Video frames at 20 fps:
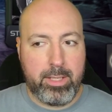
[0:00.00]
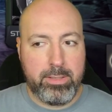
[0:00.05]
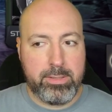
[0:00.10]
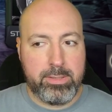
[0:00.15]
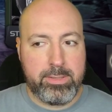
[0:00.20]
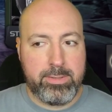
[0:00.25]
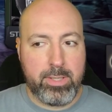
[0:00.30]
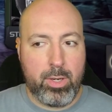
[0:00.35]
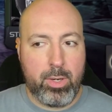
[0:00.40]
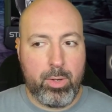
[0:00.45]

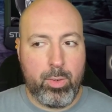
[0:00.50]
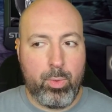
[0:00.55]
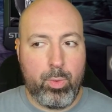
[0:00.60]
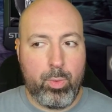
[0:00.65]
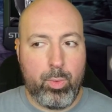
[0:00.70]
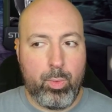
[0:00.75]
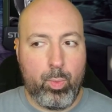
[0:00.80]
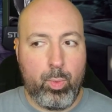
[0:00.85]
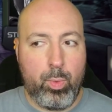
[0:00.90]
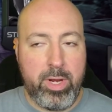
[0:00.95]

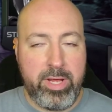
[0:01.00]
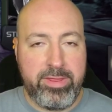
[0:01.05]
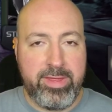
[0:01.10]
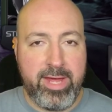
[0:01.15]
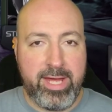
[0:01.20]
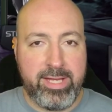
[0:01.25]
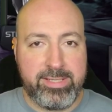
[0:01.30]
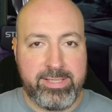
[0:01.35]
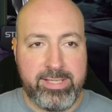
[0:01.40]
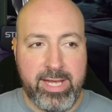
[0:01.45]
So, with
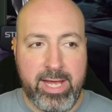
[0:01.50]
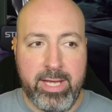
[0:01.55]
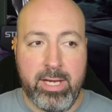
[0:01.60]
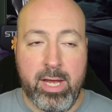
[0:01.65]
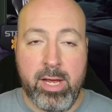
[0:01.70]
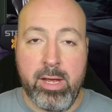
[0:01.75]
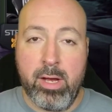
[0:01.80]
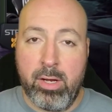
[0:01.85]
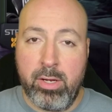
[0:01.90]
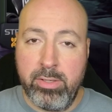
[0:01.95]
that said,
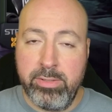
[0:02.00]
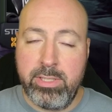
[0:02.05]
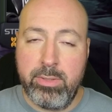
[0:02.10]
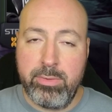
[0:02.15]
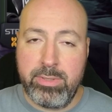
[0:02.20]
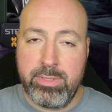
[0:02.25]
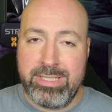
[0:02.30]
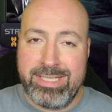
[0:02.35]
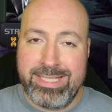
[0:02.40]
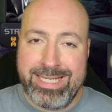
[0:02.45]
I
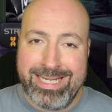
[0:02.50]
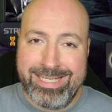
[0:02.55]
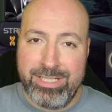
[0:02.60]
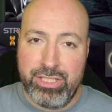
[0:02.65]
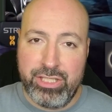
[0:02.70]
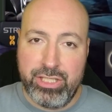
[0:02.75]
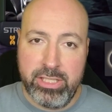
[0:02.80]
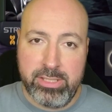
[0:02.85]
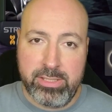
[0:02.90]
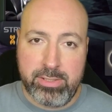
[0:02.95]
also did
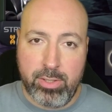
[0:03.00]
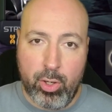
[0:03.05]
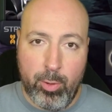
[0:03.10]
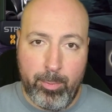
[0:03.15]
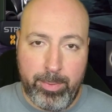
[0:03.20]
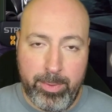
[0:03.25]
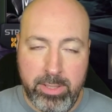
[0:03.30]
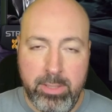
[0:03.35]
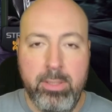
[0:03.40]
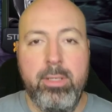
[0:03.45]
just
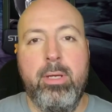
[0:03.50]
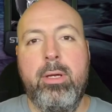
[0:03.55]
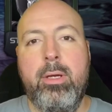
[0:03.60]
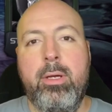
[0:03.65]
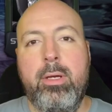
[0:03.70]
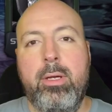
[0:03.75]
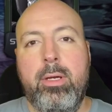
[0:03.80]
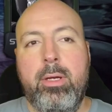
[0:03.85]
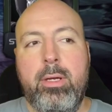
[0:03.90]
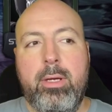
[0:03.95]
open
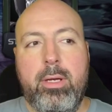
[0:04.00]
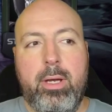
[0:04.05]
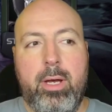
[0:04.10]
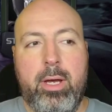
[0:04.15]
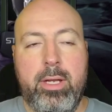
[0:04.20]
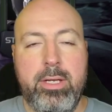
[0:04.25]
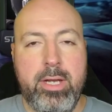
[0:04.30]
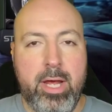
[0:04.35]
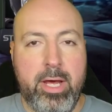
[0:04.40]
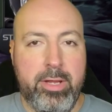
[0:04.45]

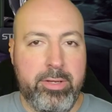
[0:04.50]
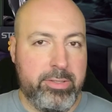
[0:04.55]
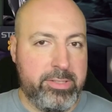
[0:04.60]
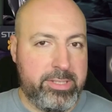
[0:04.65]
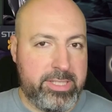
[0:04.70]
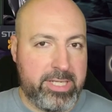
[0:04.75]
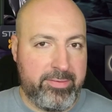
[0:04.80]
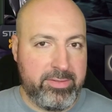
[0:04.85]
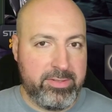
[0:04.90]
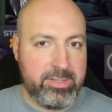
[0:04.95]
another
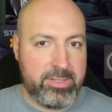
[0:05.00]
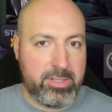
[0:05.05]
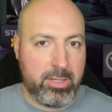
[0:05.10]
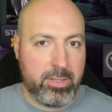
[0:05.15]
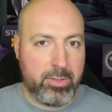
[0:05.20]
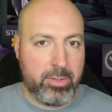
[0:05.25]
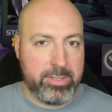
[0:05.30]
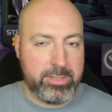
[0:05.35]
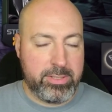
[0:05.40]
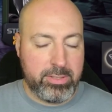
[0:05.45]
seven star
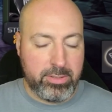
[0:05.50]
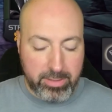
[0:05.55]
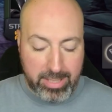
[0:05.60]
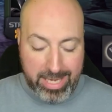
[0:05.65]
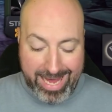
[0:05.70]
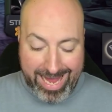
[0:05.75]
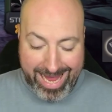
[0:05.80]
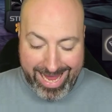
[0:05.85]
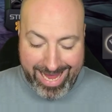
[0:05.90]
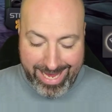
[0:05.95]

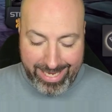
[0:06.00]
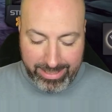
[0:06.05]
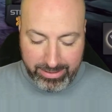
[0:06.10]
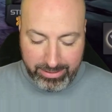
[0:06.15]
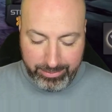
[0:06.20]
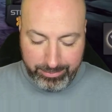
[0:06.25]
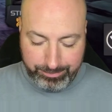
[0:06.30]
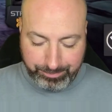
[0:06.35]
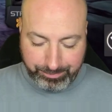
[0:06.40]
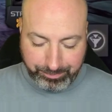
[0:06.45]
crystal
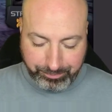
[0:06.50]
and